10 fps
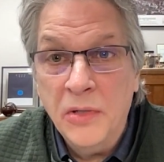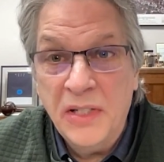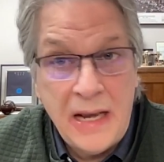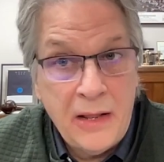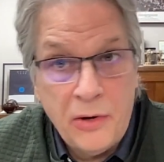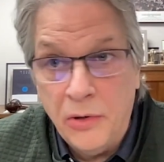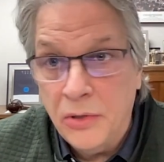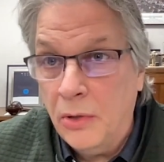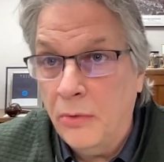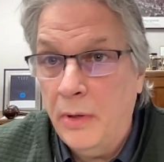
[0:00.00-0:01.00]

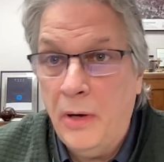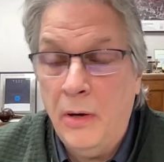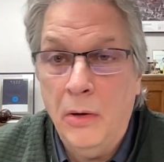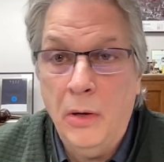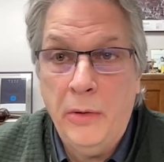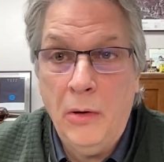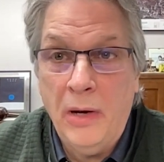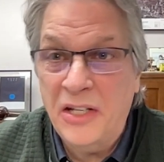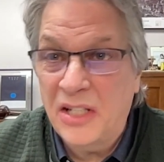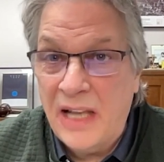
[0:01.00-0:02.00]
senators or their
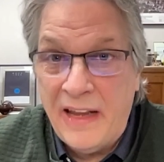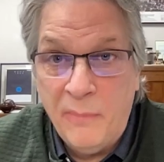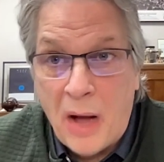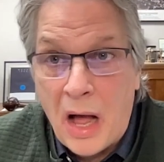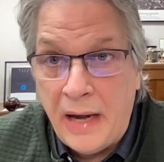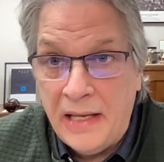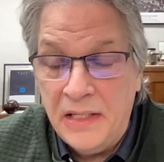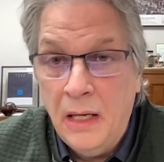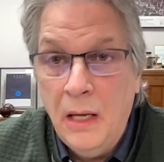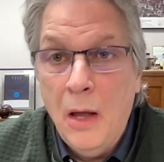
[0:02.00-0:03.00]
legislative bodies,